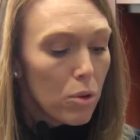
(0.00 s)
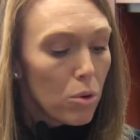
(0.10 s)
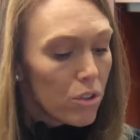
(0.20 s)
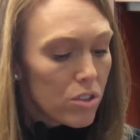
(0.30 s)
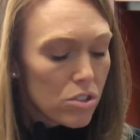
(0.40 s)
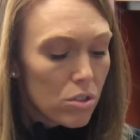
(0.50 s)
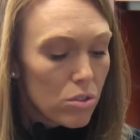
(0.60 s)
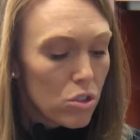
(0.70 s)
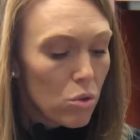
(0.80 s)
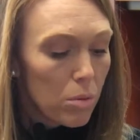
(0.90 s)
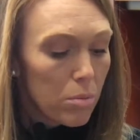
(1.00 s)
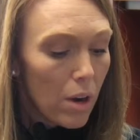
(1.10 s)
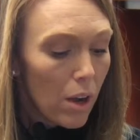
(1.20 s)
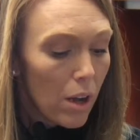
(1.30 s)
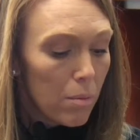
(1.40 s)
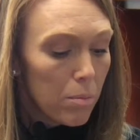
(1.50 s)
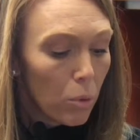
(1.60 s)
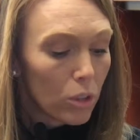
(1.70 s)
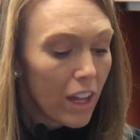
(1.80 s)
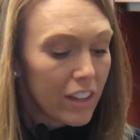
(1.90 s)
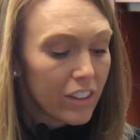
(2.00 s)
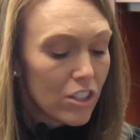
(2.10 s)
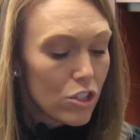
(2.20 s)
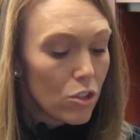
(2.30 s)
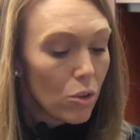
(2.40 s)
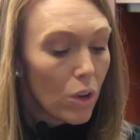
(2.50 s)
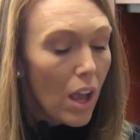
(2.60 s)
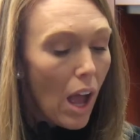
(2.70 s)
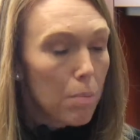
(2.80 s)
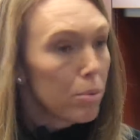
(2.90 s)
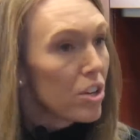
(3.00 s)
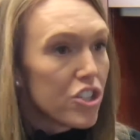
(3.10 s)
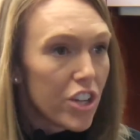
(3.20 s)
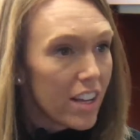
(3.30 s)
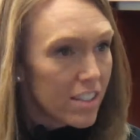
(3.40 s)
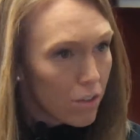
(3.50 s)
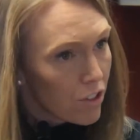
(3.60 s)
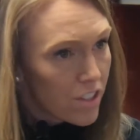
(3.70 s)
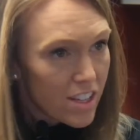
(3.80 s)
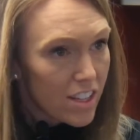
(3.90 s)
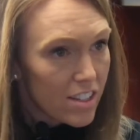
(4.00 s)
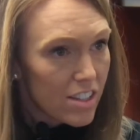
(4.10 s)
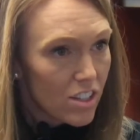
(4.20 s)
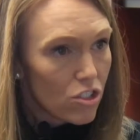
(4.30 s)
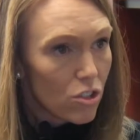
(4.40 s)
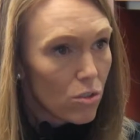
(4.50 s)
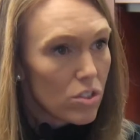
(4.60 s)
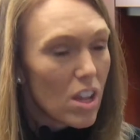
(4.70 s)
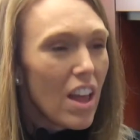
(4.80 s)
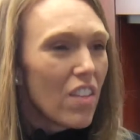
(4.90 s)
Who are the students who are more likely to appreciate differences in students?